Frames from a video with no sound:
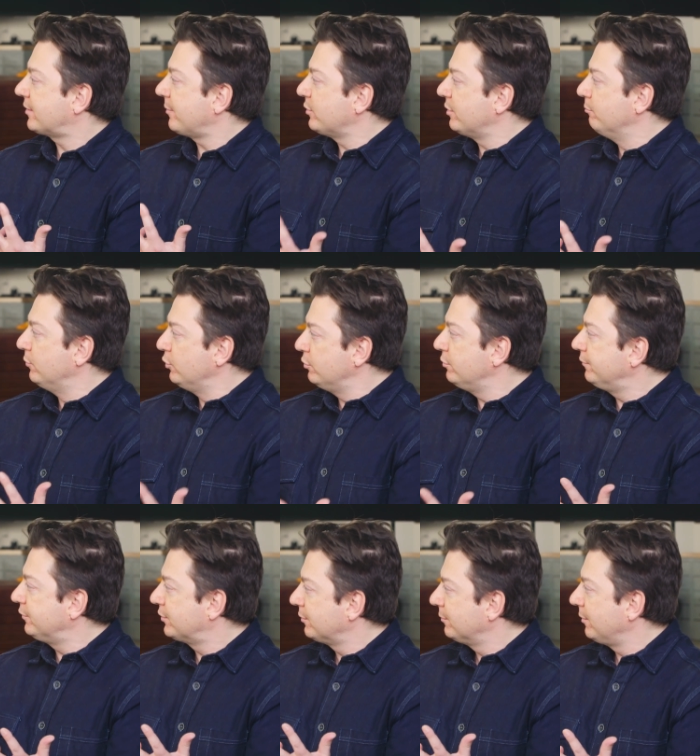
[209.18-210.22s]
some of the
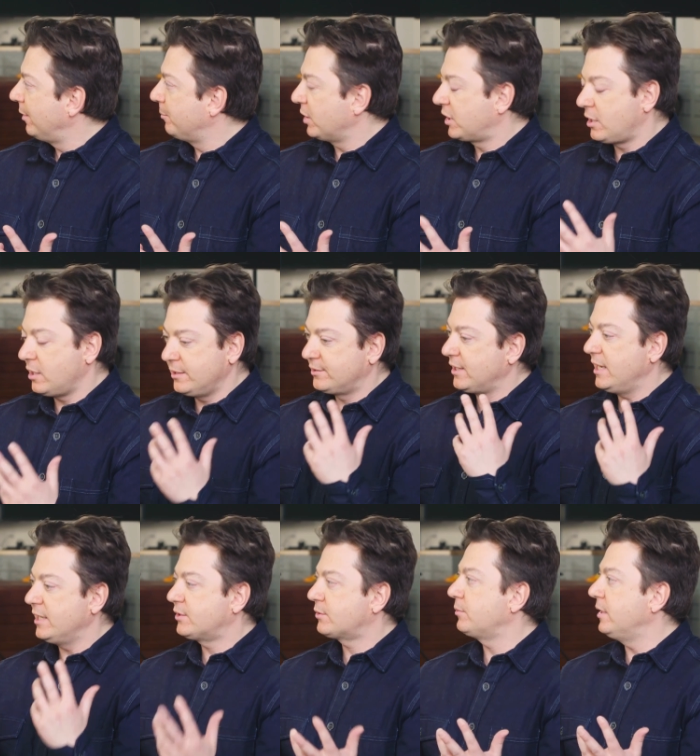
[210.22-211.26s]
moves. Yeah. Because
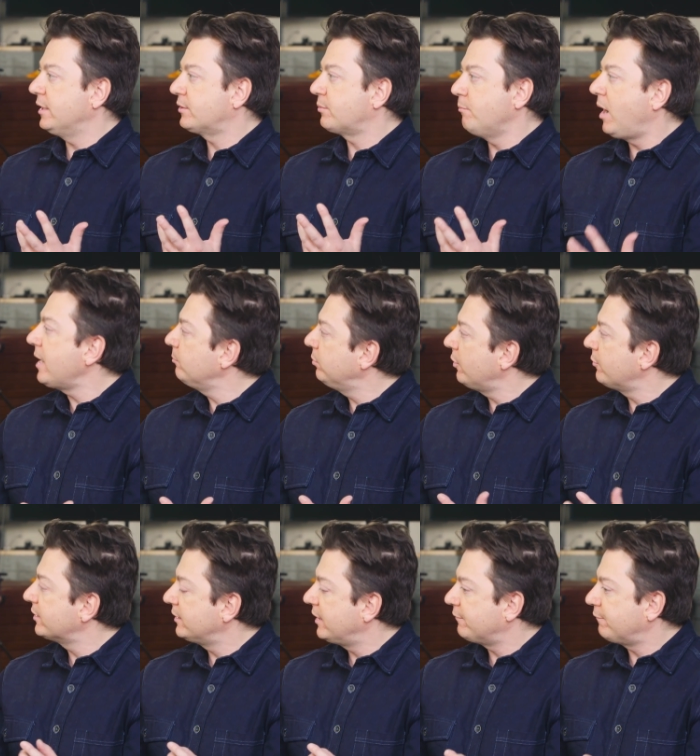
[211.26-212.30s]
it's it's mind
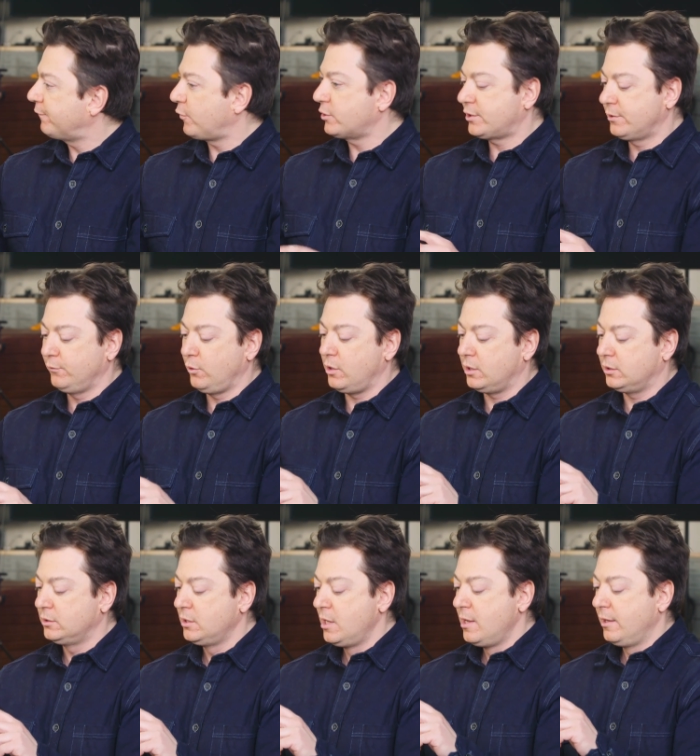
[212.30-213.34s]
blowing that first of all,